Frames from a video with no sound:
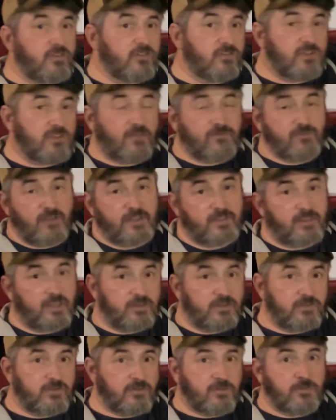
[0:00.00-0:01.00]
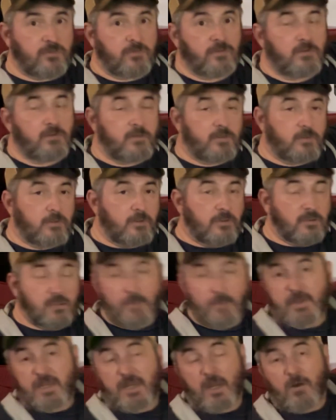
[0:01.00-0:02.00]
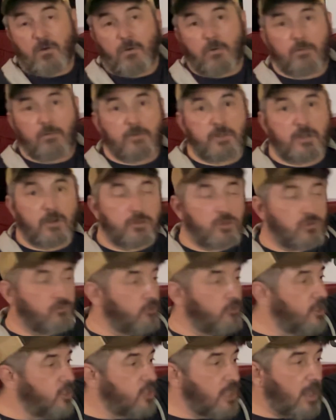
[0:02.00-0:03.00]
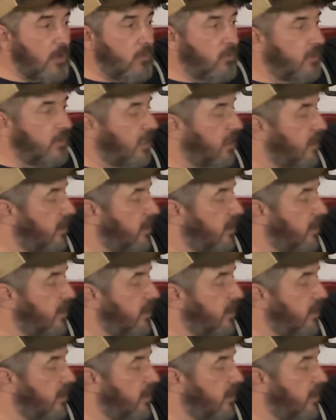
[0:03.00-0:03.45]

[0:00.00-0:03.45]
in stuff like this, let me know. Just reach out.